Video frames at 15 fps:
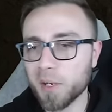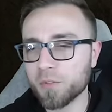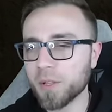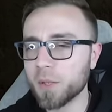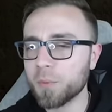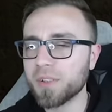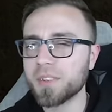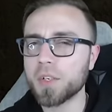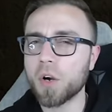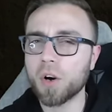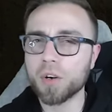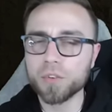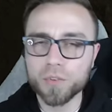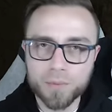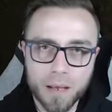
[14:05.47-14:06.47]
it really wasn't
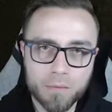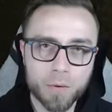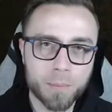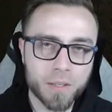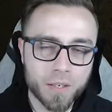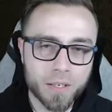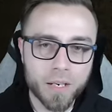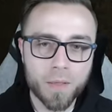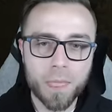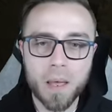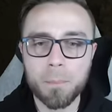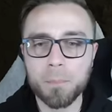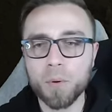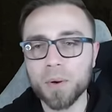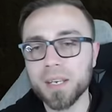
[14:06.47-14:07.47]
our survivability at
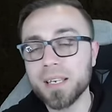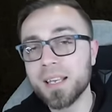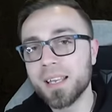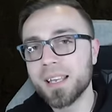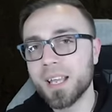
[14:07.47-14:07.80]
that point,